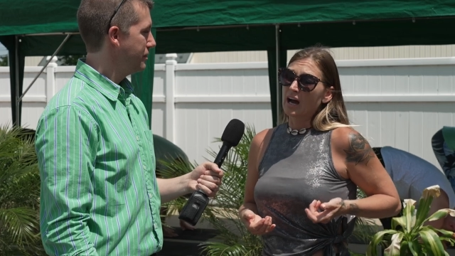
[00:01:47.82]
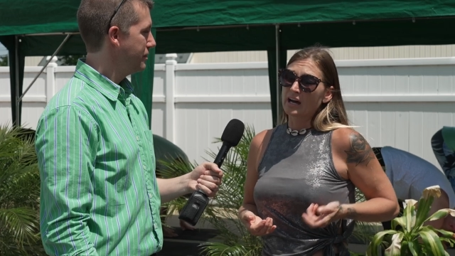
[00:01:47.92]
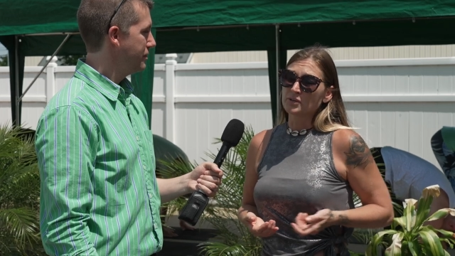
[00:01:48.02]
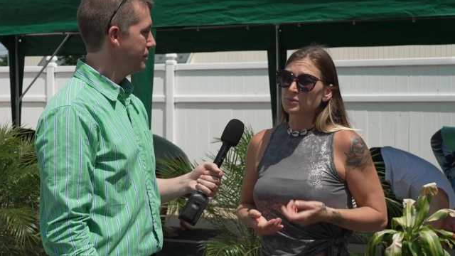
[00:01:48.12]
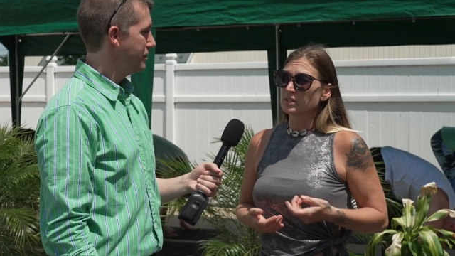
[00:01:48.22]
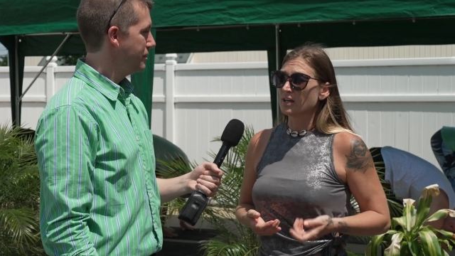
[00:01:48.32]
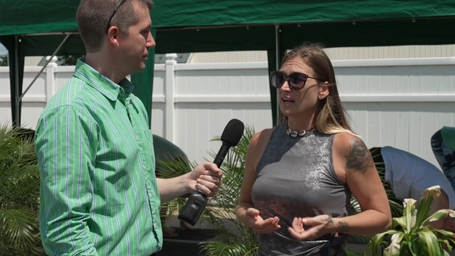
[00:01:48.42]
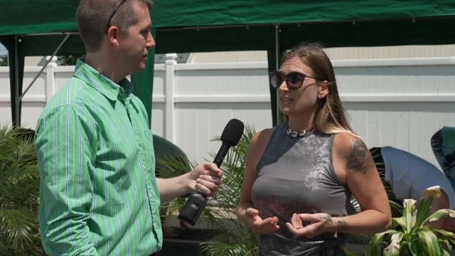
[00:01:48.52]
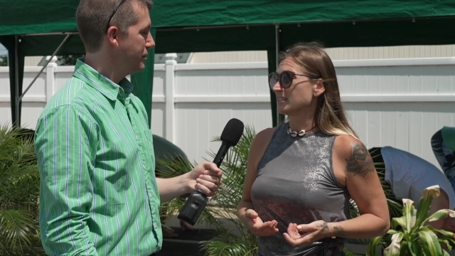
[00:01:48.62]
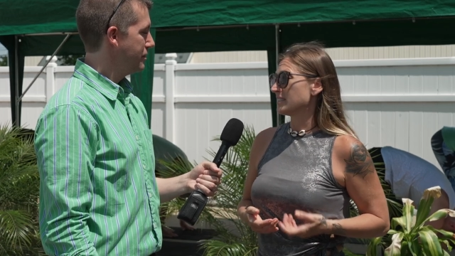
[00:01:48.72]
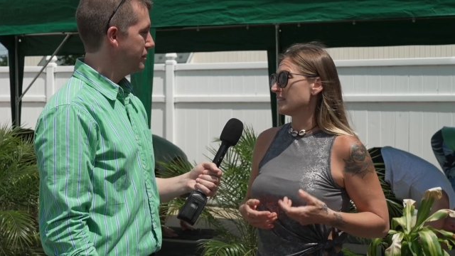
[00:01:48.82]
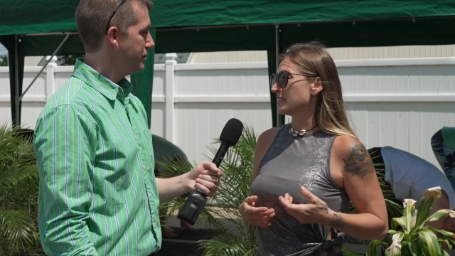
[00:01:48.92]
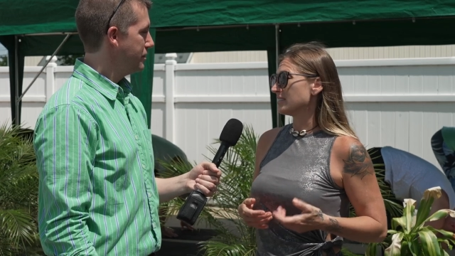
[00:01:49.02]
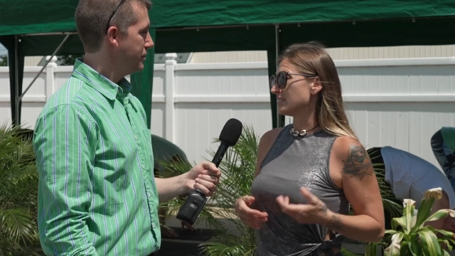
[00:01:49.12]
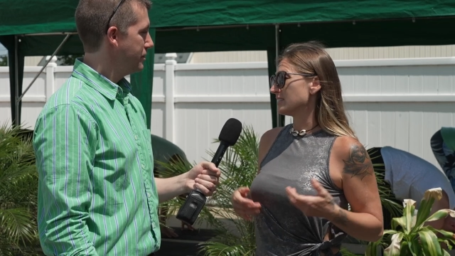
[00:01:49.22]
Speaker 1: I realize that
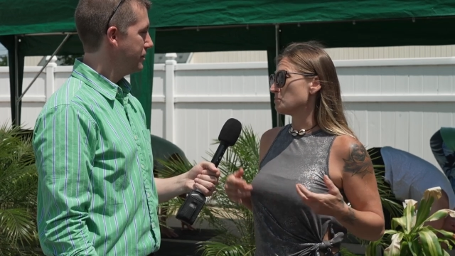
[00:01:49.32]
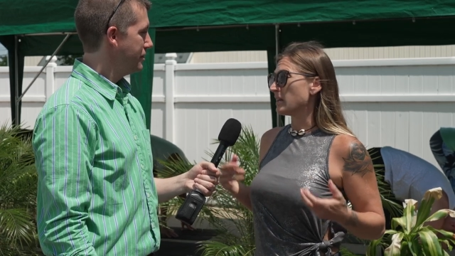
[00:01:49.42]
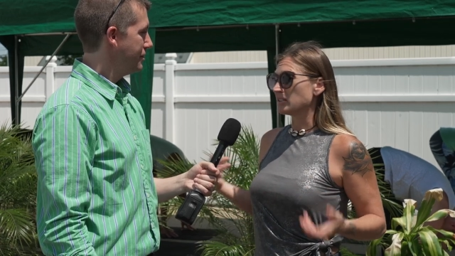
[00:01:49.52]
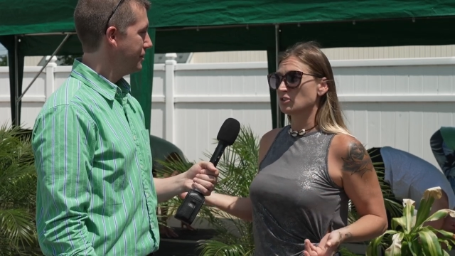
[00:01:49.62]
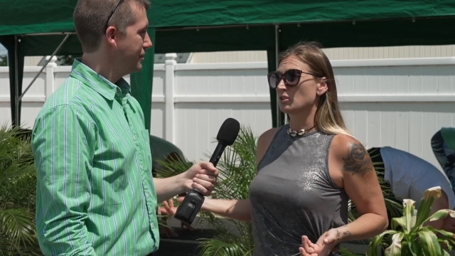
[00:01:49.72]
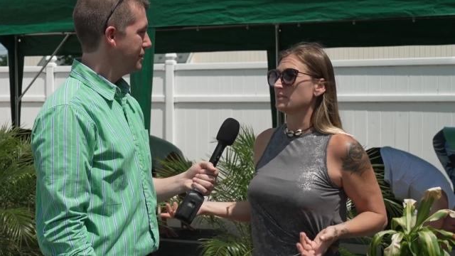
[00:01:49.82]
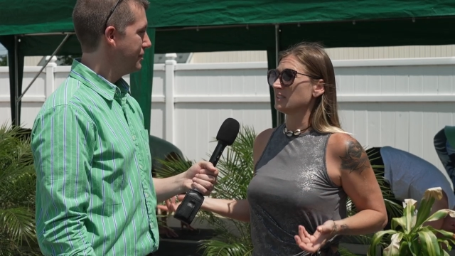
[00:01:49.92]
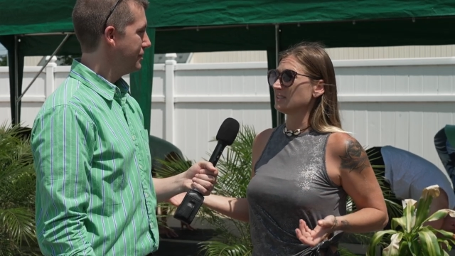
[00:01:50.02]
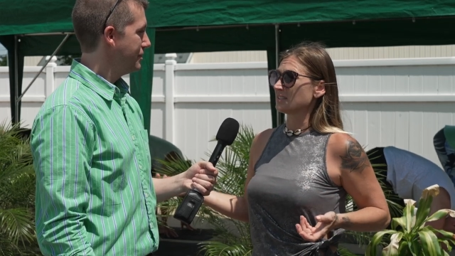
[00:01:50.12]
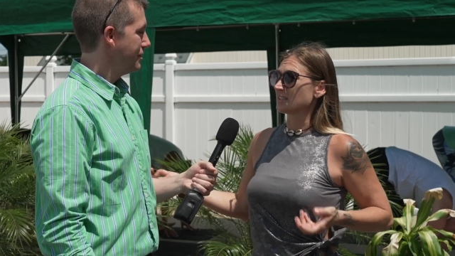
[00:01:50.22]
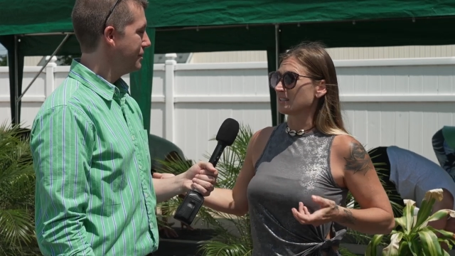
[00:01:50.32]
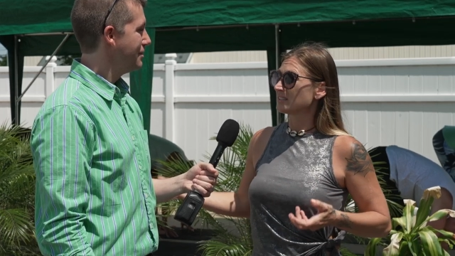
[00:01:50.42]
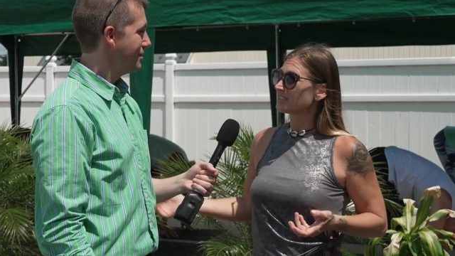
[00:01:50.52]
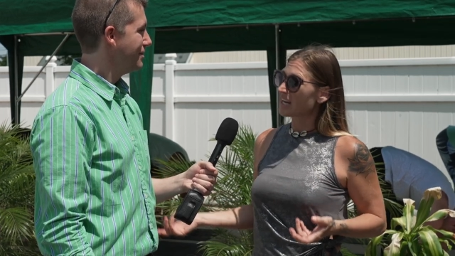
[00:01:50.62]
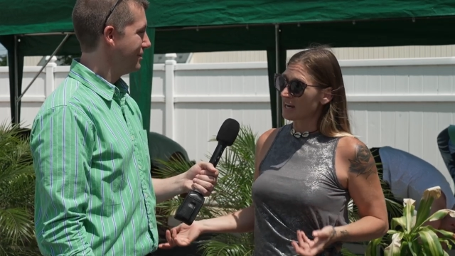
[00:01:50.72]
this is my service to
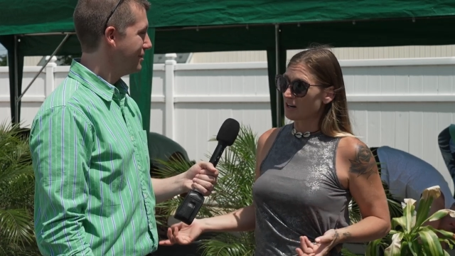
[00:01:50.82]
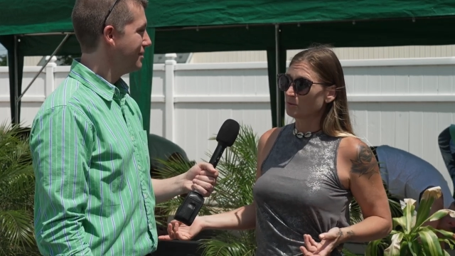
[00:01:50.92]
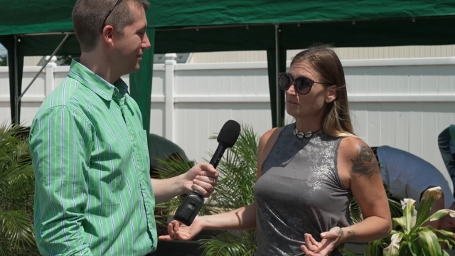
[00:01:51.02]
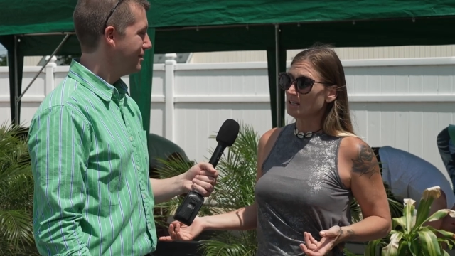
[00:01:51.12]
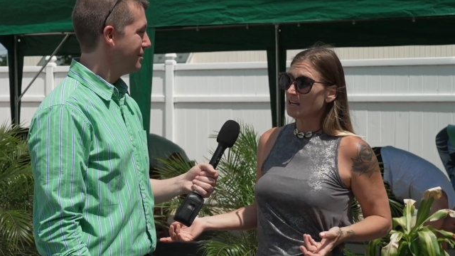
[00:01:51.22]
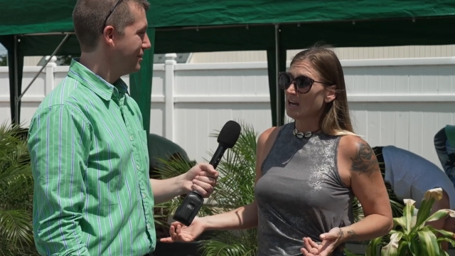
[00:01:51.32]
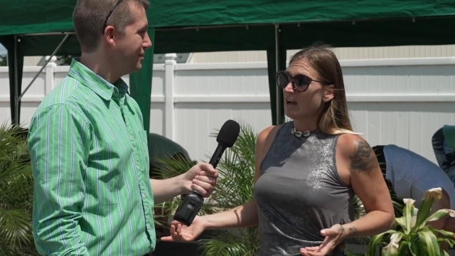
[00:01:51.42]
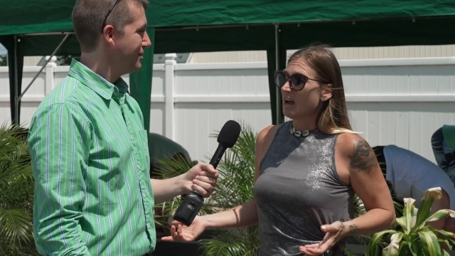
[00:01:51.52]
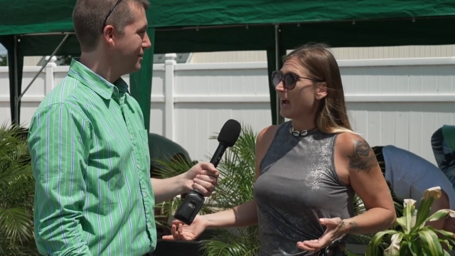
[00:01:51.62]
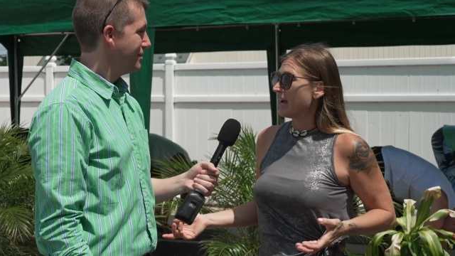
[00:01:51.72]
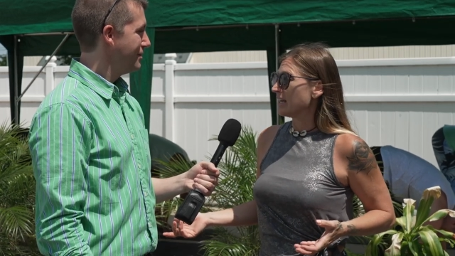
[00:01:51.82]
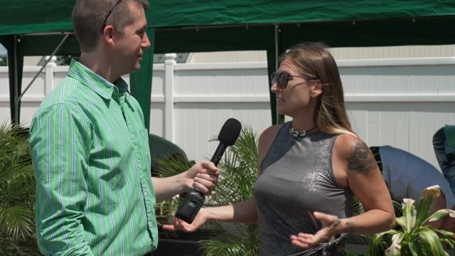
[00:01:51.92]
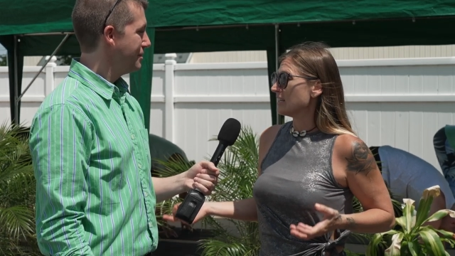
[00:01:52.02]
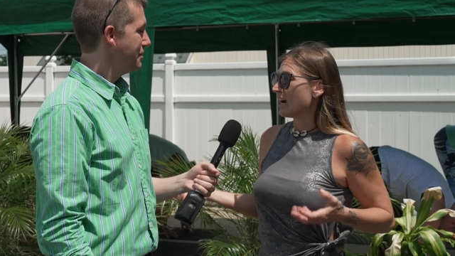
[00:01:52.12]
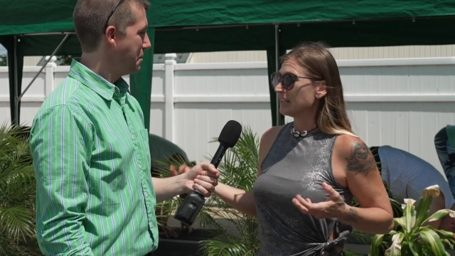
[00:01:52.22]
this town,
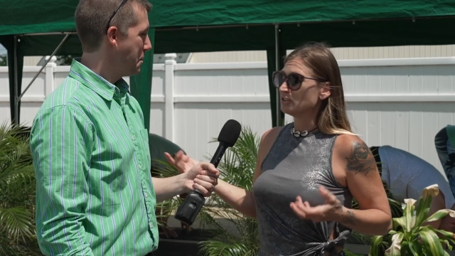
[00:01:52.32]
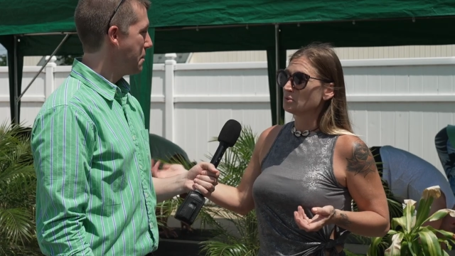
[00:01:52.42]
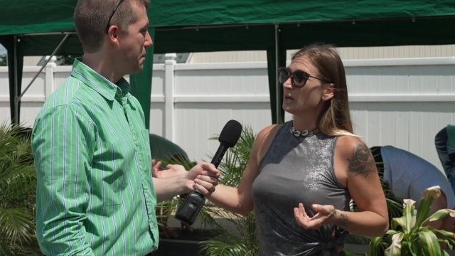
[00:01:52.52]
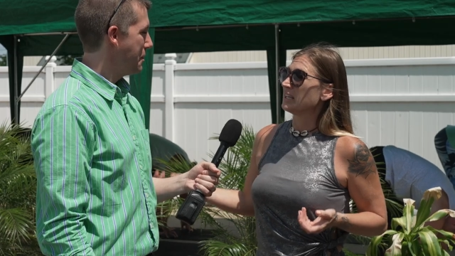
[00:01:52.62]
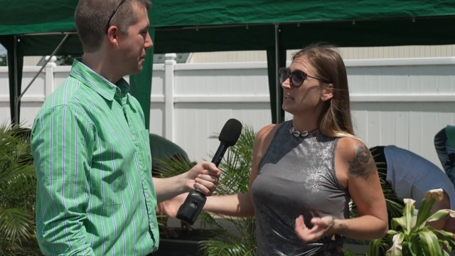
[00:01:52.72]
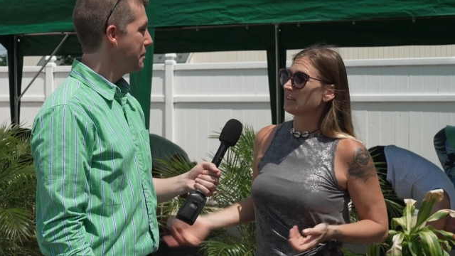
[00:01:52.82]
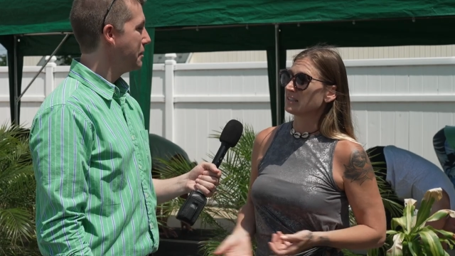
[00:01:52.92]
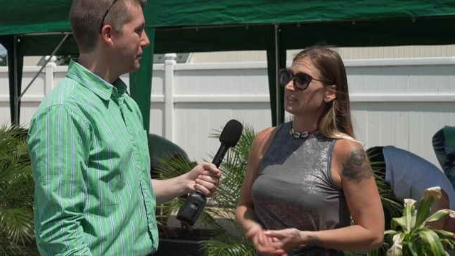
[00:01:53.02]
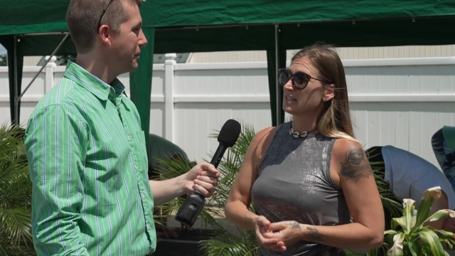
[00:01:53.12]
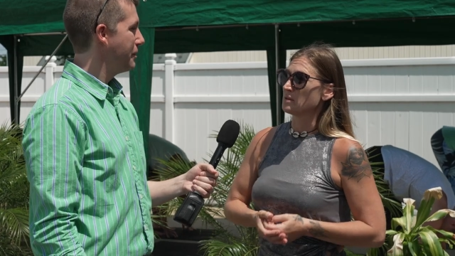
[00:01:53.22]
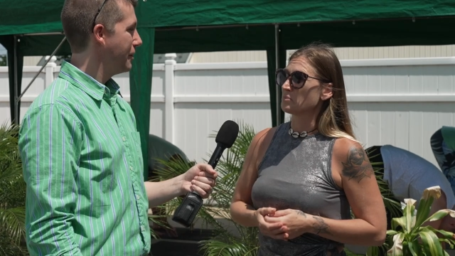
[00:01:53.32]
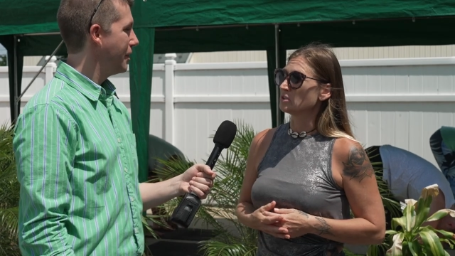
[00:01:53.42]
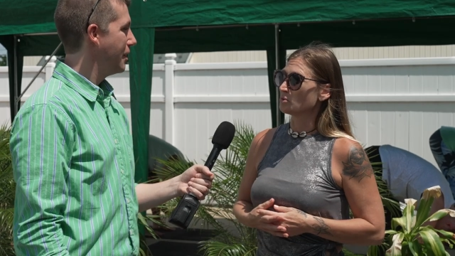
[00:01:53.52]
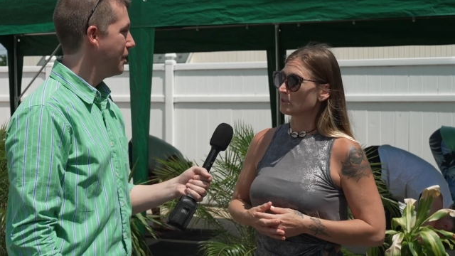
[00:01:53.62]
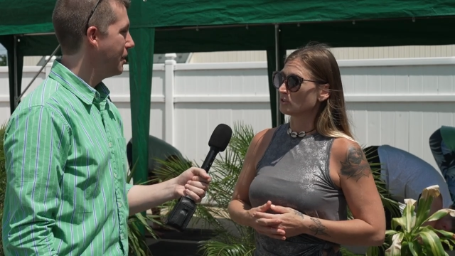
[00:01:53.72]
and I do anything to keep
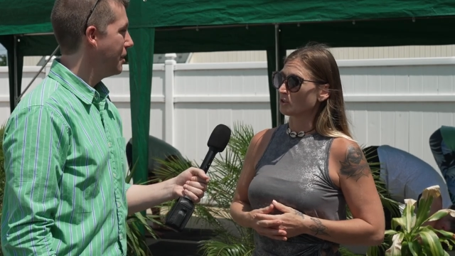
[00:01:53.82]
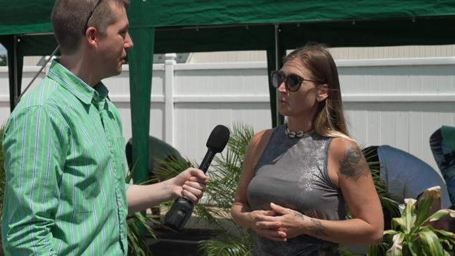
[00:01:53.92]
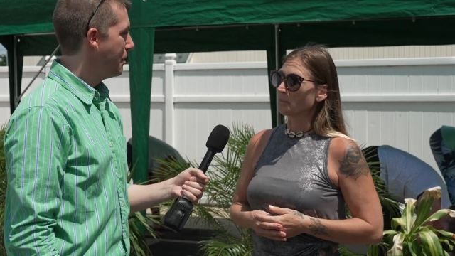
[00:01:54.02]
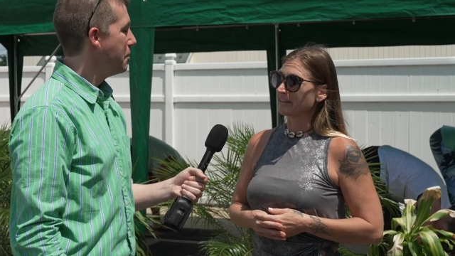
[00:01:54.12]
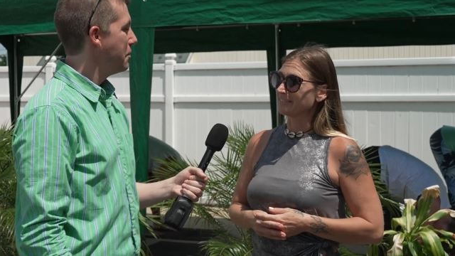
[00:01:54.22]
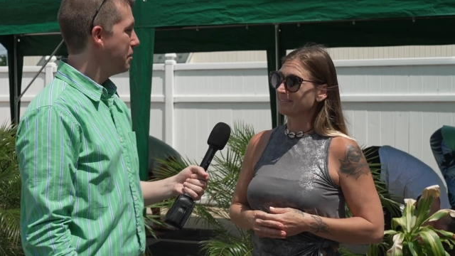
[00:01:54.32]
the doors open.